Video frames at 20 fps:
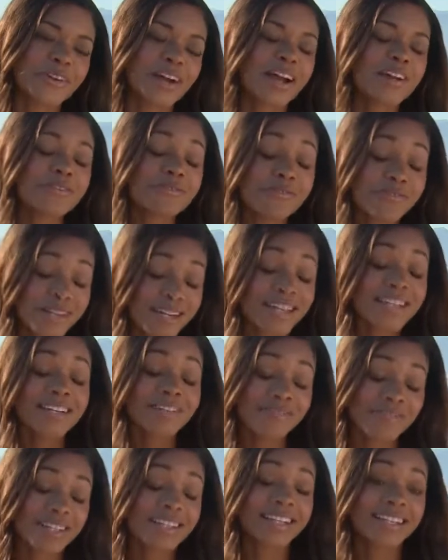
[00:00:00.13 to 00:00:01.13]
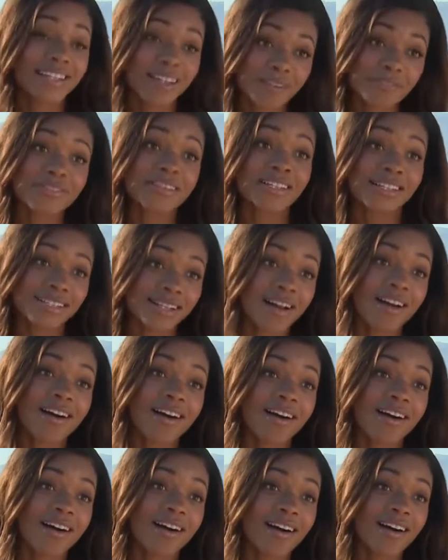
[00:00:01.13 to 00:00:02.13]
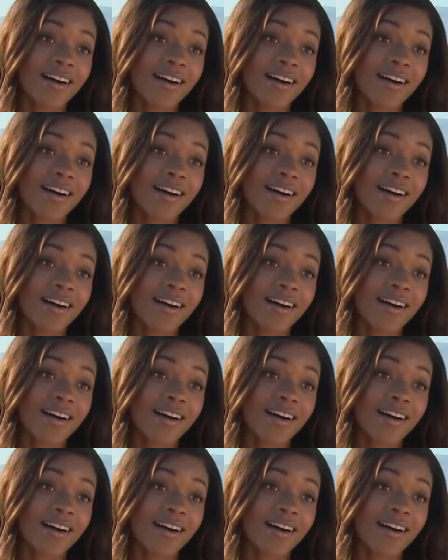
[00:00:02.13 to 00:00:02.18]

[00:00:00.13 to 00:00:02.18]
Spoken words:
I really, really love this car.